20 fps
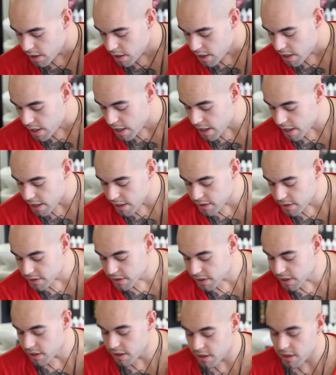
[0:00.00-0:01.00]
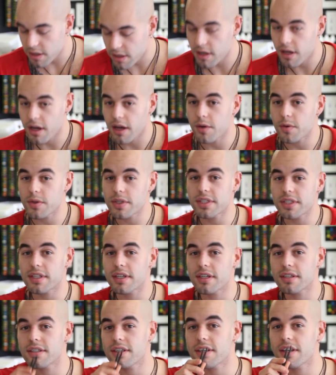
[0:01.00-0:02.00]
And I always
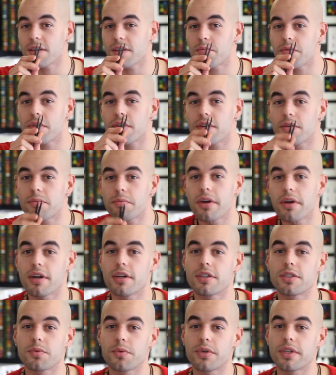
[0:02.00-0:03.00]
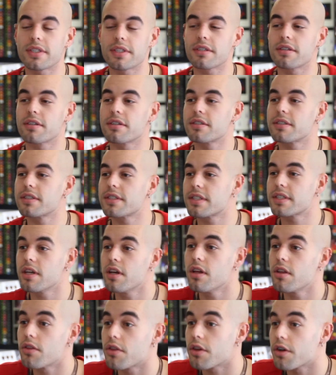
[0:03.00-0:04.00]
like to keep a little pair of tweezers.
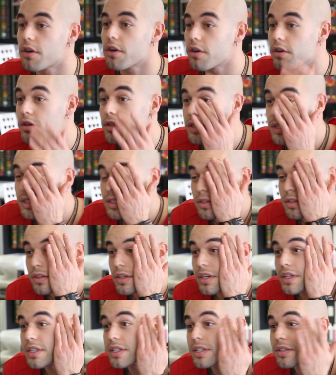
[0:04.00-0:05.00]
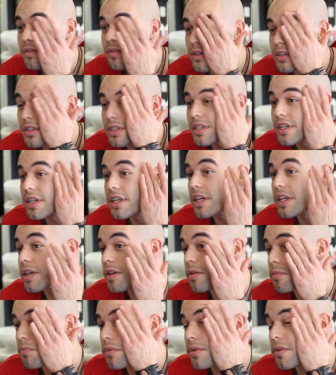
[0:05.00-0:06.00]
The girls do this to
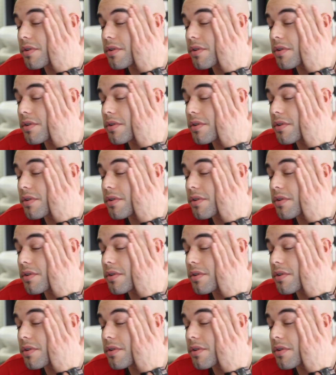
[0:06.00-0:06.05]
keep